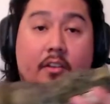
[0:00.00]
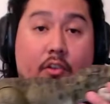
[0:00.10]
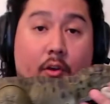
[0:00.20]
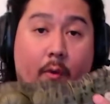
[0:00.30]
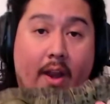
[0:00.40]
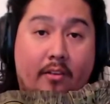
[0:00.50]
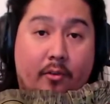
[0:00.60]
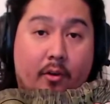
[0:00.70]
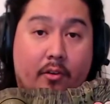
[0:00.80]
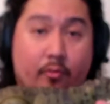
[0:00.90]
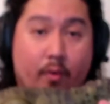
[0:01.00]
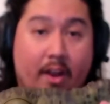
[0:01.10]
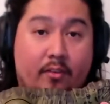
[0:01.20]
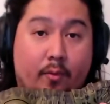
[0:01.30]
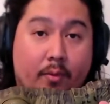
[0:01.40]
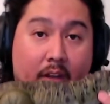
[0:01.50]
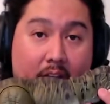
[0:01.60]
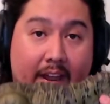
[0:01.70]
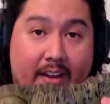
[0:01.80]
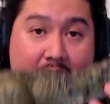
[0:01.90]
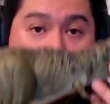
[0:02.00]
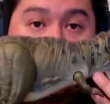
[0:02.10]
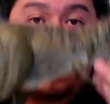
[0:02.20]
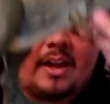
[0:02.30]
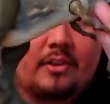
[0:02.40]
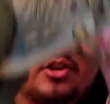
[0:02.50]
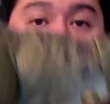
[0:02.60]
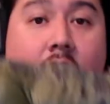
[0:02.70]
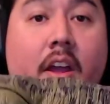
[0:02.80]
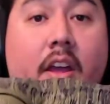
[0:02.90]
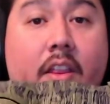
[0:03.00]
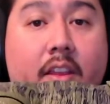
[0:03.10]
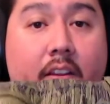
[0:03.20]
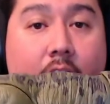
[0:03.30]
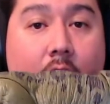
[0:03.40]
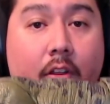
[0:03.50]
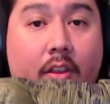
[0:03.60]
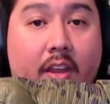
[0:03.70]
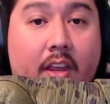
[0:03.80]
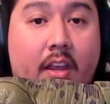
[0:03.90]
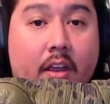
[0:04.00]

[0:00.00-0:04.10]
Tyrannosaurus Rex from the Legacy Collection. These are the